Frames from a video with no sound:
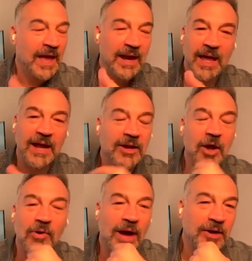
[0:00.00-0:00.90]
And I
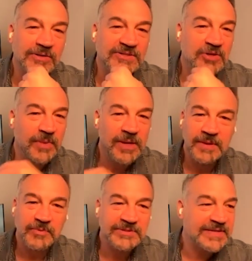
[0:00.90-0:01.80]
know so many
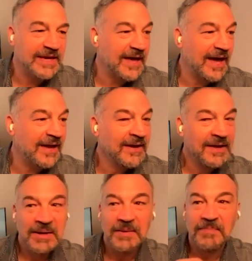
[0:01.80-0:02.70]
people say that,
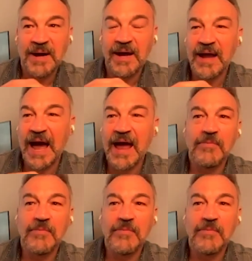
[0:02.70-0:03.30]
but